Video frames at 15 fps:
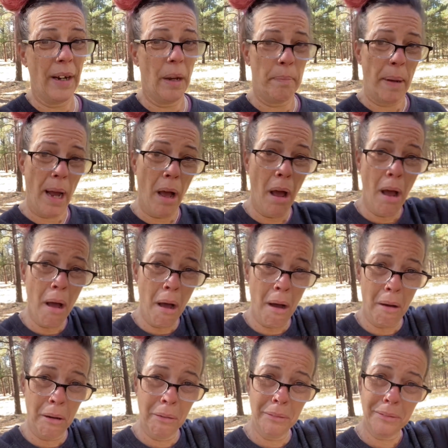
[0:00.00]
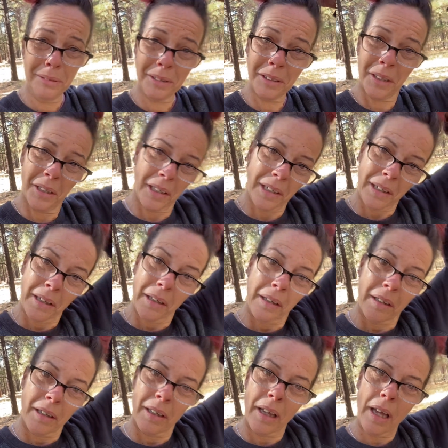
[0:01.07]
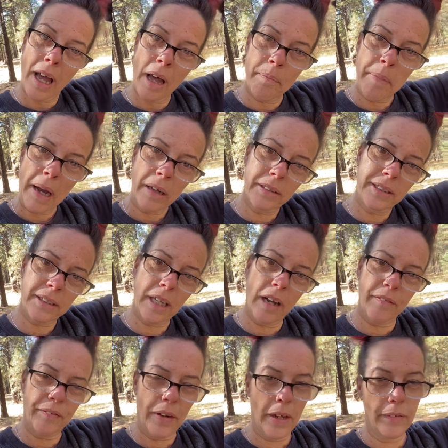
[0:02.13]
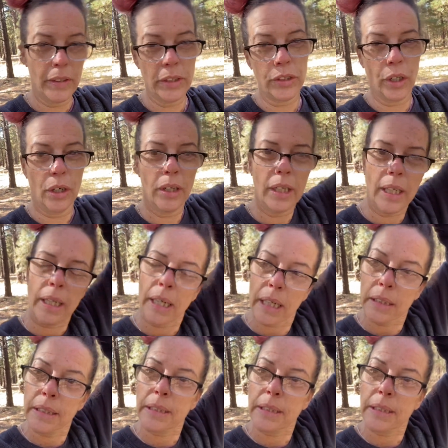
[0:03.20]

about about stuff and the journey and the